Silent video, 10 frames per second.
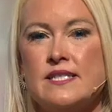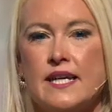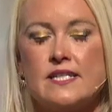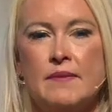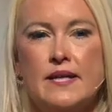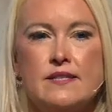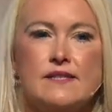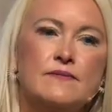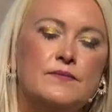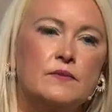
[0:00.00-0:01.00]
six
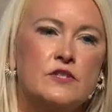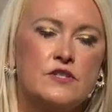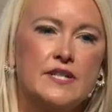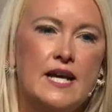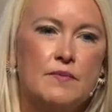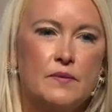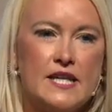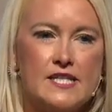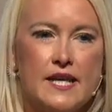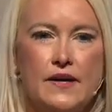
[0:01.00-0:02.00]
months was just a couple
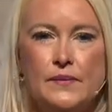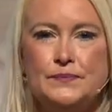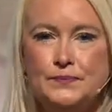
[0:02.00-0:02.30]
weeks ago.